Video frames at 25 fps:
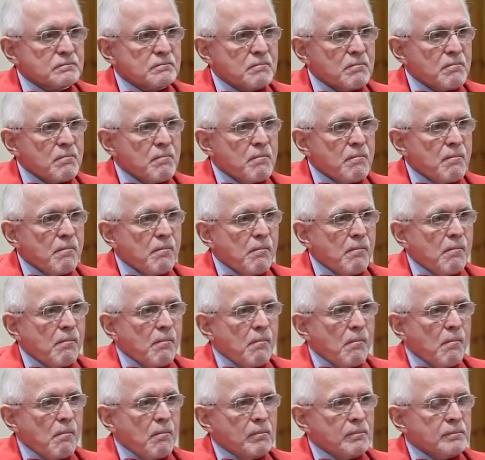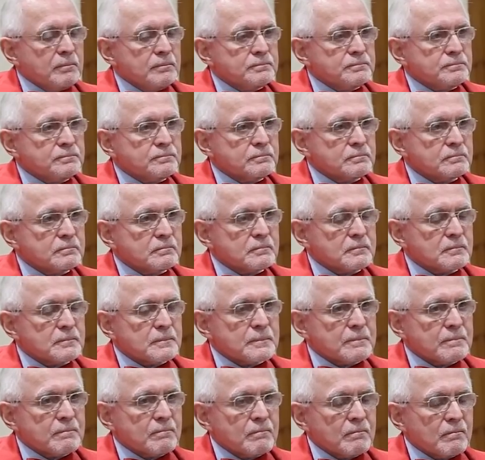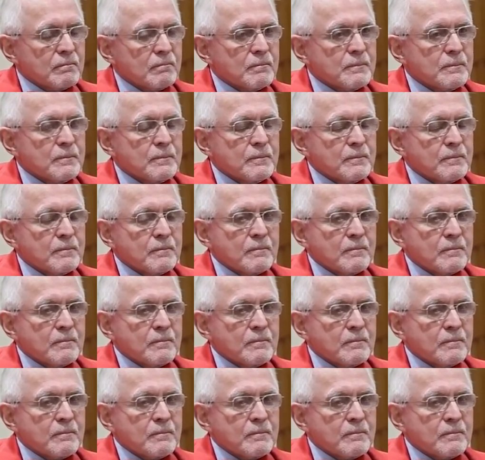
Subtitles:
Nobody speaks.